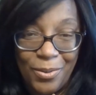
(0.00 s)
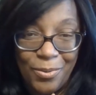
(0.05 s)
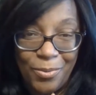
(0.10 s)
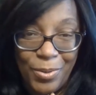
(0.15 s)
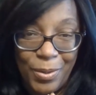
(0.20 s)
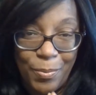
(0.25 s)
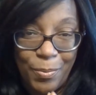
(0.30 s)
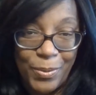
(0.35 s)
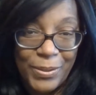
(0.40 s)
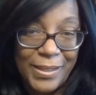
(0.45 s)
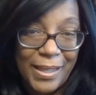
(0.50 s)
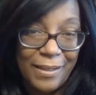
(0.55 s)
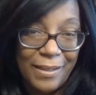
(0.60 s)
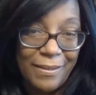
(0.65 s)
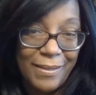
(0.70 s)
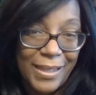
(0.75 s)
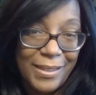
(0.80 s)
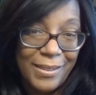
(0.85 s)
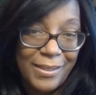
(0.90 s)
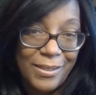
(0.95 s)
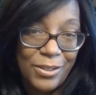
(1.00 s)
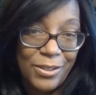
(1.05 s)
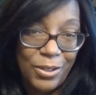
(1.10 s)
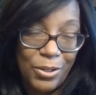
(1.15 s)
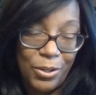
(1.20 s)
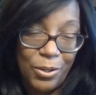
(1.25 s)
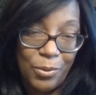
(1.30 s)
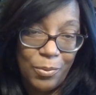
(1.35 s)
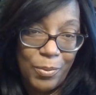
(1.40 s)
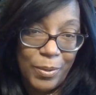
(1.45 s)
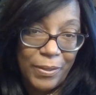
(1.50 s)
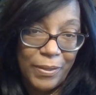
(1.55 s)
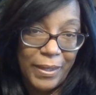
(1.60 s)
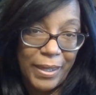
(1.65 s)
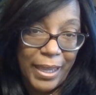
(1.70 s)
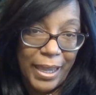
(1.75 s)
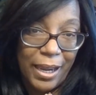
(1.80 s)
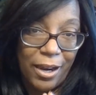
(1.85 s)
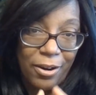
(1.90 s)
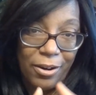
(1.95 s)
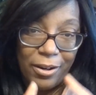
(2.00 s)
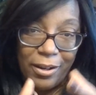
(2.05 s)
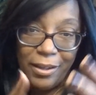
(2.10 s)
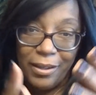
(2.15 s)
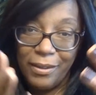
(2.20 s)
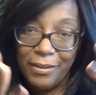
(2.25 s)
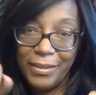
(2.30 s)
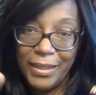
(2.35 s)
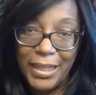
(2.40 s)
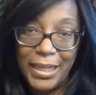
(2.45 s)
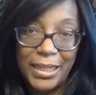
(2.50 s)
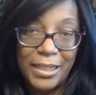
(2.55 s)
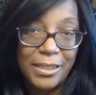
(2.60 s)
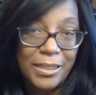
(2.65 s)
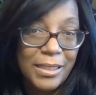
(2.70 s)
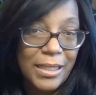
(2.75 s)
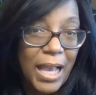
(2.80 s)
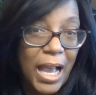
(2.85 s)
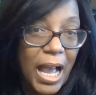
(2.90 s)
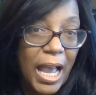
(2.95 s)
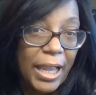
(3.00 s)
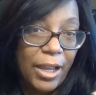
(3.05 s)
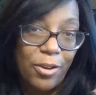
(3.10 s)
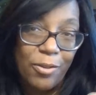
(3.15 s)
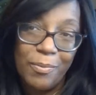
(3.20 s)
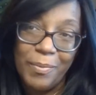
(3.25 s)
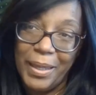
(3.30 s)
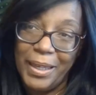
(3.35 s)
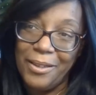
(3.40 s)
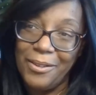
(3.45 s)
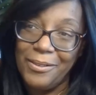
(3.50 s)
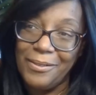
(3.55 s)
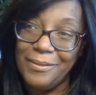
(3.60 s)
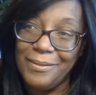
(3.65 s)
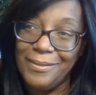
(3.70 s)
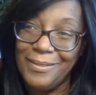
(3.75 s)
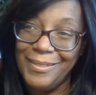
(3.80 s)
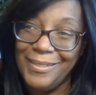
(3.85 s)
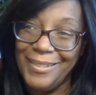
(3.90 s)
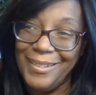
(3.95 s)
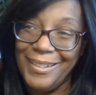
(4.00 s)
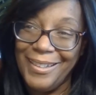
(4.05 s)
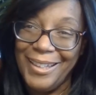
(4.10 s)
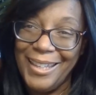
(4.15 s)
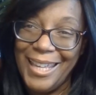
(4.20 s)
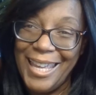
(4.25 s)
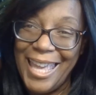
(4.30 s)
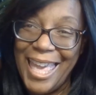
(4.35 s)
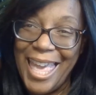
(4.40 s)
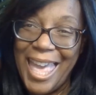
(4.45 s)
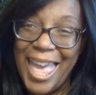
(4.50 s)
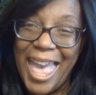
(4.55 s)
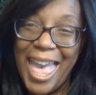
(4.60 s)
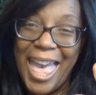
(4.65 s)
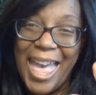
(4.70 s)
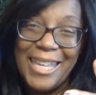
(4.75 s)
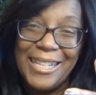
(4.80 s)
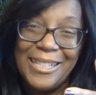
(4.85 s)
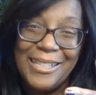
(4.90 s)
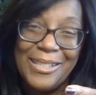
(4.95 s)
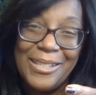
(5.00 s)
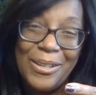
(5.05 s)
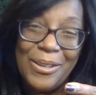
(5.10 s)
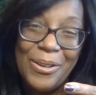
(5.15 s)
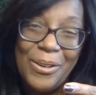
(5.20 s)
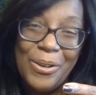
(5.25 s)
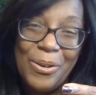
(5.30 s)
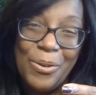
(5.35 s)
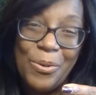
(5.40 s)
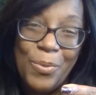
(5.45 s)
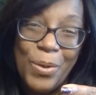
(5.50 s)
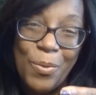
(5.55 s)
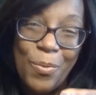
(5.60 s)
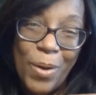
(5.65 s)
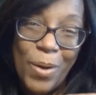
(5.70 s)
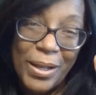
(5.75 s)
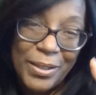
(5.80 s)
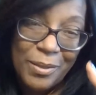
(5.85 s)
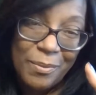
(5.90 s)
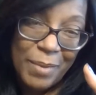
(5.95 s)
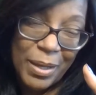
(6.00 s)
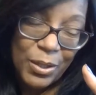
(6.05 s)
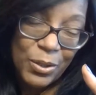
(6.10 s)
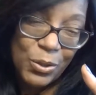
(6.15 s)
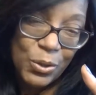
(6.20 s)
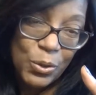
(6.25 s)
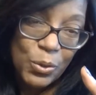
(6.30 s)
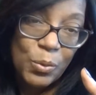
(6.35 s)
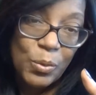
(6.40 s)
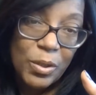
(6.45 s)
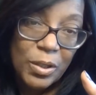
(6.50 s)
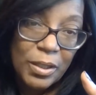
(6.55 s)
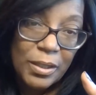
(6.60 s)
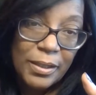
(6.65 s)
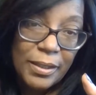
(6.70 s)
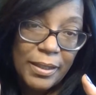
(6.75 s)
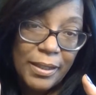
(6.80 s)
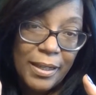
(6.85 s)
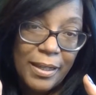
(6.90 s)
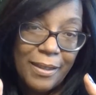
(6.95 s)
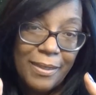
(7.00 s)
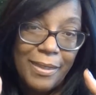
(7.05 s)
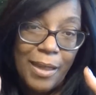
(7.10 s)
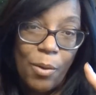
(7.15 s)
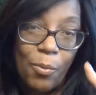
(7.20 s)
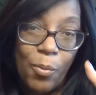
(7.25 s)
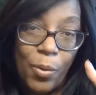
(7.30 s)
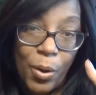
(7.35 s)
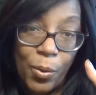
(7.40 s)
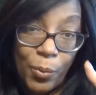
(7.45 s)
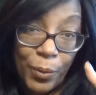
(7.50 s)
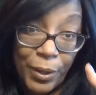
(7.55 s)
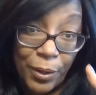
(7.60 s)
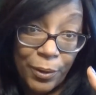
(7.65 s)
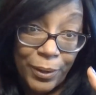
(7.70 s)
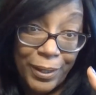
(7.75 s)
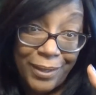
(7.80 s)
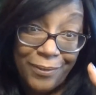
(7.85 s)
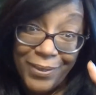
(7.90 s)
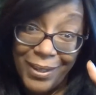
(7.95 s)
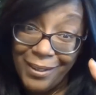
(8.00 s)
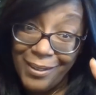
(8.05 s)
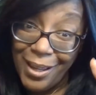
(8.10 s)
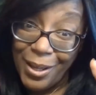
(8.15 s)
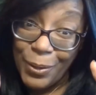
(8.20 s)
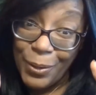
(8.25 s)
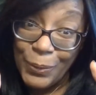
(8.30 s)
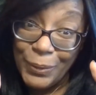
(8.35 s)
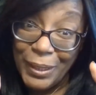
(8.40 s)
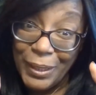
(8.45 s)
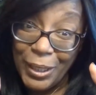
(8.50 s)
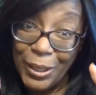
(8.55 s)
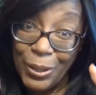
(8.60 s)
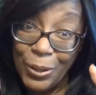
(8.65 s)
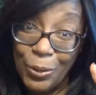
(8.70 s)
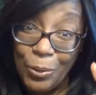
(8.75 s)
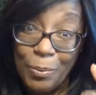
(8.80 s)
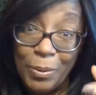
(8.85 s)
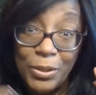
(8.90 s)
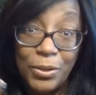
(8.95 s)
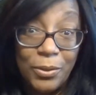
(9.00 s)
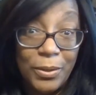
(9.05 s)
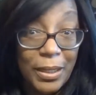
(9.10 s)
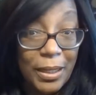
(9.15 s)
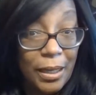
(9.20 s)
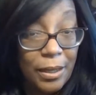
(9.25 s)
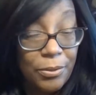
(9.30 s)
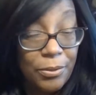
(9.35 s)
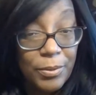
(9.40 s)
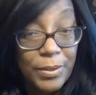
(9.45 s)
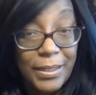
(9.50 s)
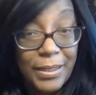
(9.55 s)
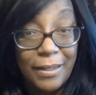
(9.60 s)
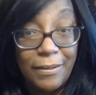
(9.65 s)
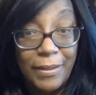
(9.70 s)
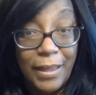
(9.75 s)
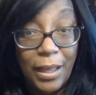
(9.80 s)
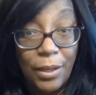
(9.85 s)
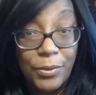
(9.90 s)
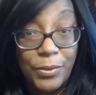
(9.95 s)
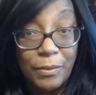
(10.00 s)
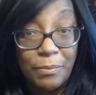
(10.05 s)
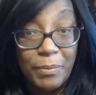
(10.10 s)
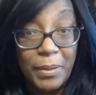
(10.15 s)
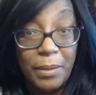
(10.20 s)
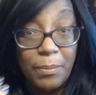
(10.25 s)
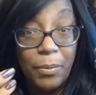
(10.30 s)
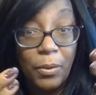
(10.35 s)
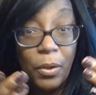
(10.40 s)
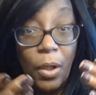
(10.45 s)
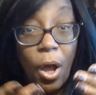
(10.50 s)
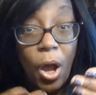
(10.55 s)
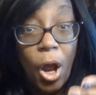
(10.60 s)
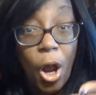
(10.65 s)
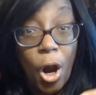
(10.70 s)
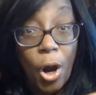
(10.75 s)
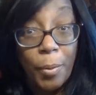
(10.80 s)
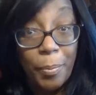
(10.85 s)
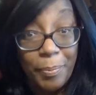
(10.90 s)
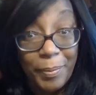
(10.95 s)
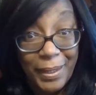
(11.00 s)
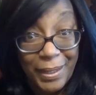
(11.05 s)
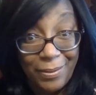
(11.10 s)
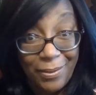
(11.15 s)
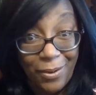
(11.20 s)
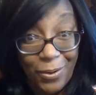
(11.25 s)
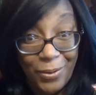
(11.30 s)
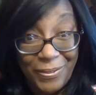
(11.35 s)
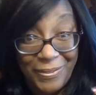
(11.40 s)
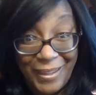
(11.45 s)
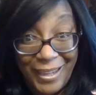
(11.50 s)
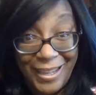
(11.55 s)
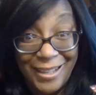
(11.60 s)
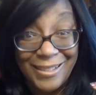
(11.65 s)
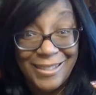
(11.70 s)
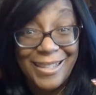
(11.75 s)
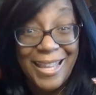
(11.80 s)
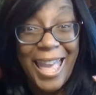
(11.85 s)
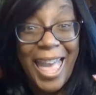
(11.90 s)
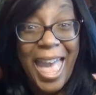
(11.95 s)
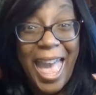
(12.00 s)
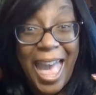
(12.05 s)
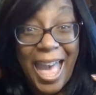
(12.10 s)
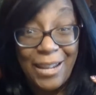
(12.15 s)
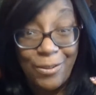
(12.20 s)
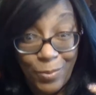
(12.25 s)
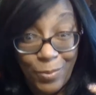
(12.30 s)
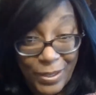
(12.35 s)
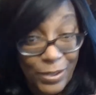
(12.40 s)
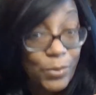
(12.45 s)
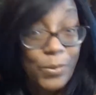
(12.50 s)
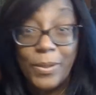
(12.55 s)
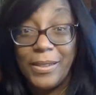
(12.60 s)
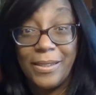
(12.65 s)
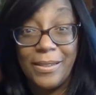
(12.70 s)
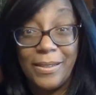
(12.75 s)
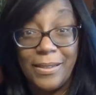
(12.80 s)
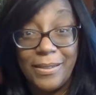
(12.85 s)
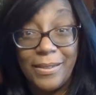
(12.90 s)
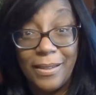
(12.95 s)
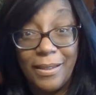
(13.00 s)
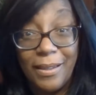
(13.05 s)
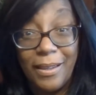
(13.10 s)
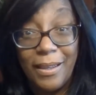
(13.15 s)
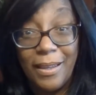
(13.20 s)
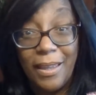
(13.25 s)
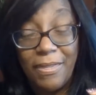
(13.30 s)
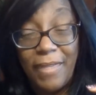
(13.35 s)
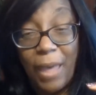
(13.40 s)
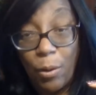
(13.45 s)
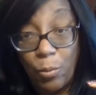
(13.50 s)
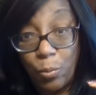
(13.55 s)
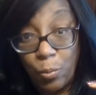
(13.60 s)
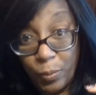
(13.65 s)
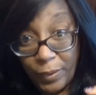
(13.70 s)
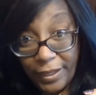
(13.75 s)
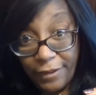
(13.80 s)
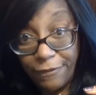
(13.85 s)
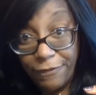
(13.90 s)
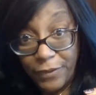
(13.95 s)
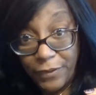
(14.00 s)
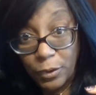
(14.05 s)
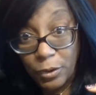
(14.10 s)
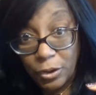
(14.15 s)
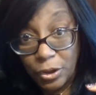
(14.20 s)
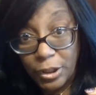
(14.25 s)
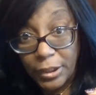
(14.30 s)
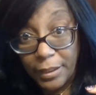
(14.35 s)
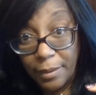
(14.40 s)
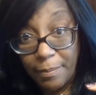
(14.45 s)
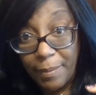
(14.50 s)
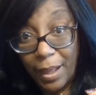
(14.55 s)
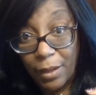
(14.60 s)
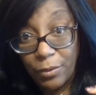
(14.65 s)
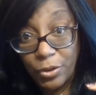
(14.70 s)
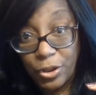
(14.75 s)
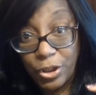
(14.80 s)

we present this to you with care, the entire meal. And we want to make sure that what we are giving not only you, but to the other 10,000 people are things and resources that we feel good about